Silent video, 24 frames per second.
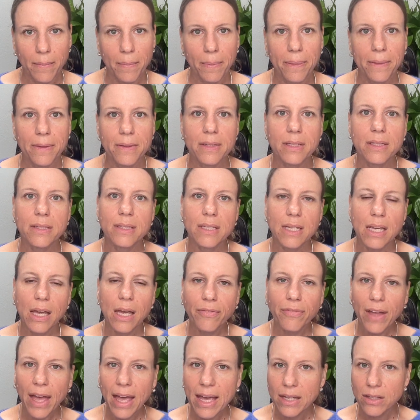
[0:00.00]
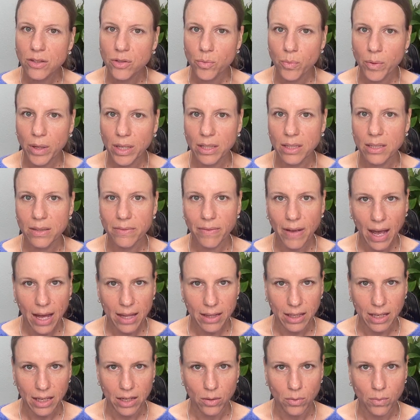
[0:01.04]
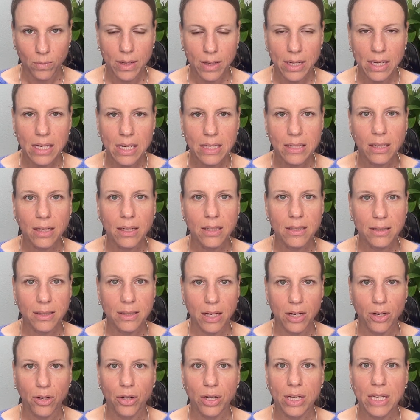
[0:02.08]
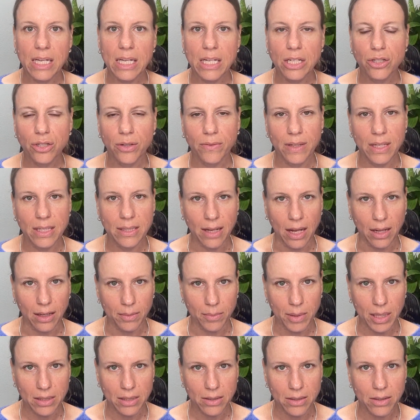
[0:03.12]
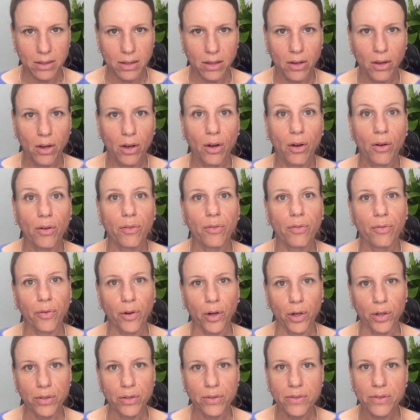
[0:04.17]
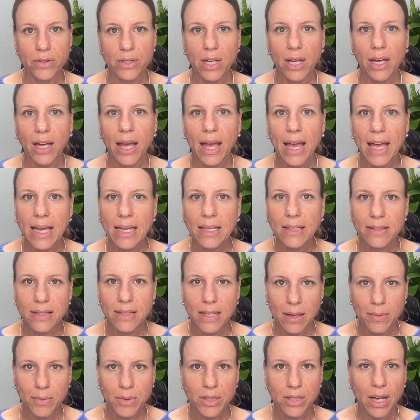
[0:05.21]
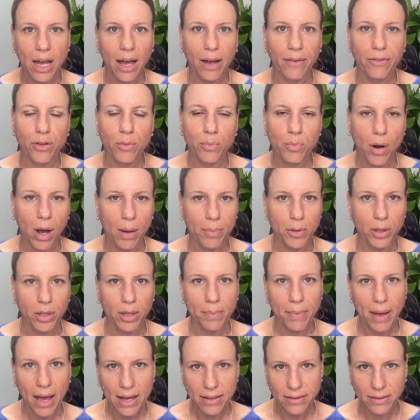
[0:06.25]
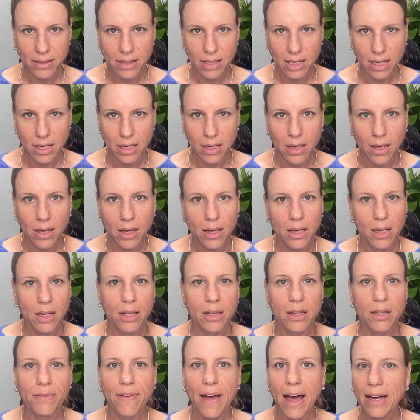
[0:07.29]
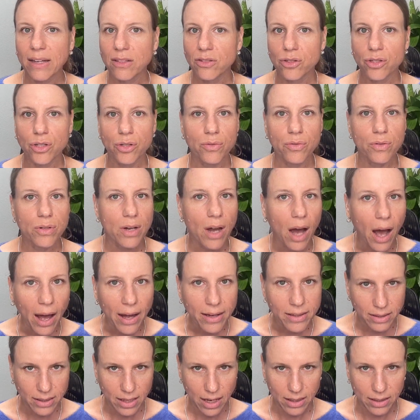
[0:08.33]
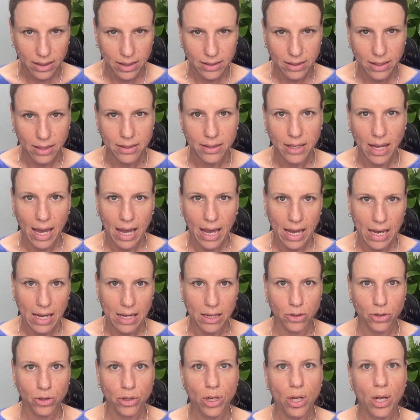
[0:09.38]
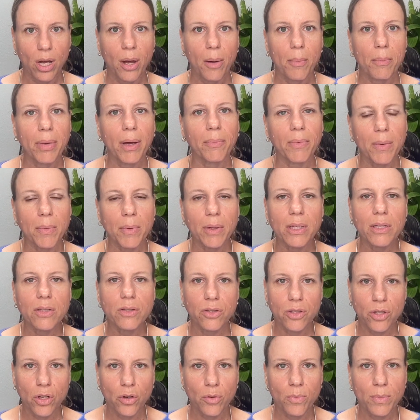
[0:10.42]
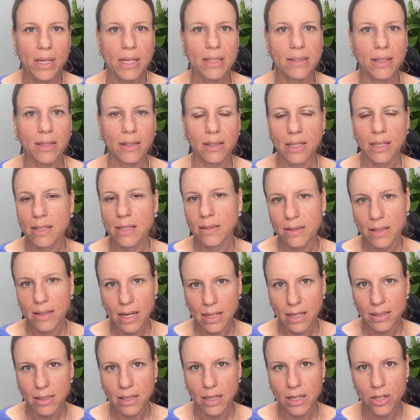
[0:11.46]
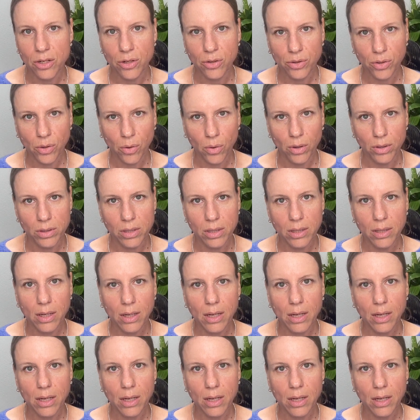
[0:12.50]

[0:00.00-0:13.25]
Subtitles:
To see if Hank's will is valid, we need to consider each of these elements. First, Hank seems to have the proper capacity. The facts do not tell us his age, but we will assume he is at least 18 years old.